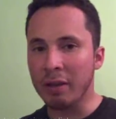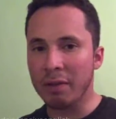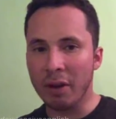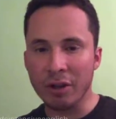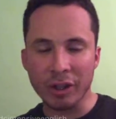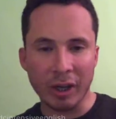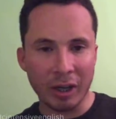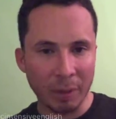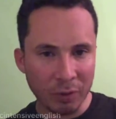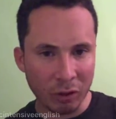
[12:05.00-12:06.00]
there's an
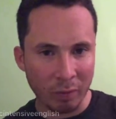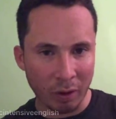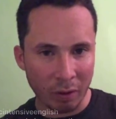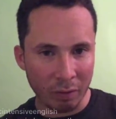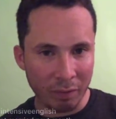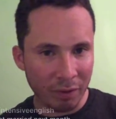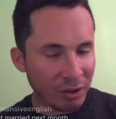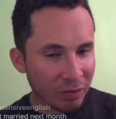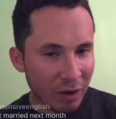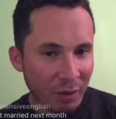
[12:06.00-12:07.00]
eclipse tomorrow, there's
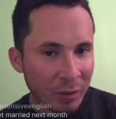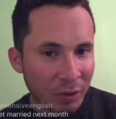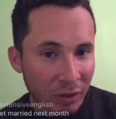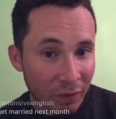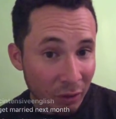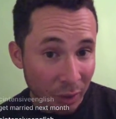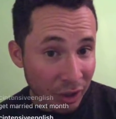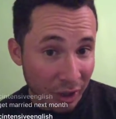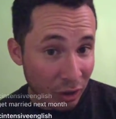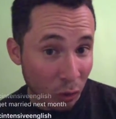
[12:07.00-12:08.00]
a very specific
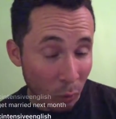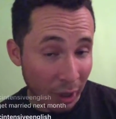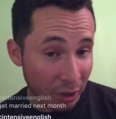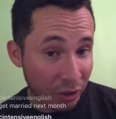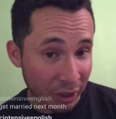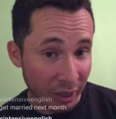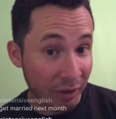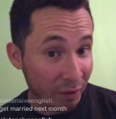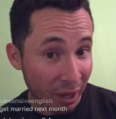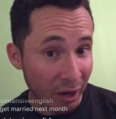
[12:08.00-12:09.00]
reason as to why you're
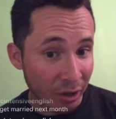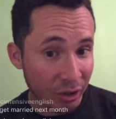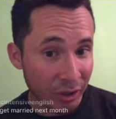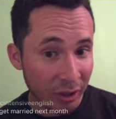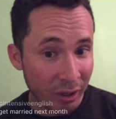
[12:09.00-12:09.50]
saying there's.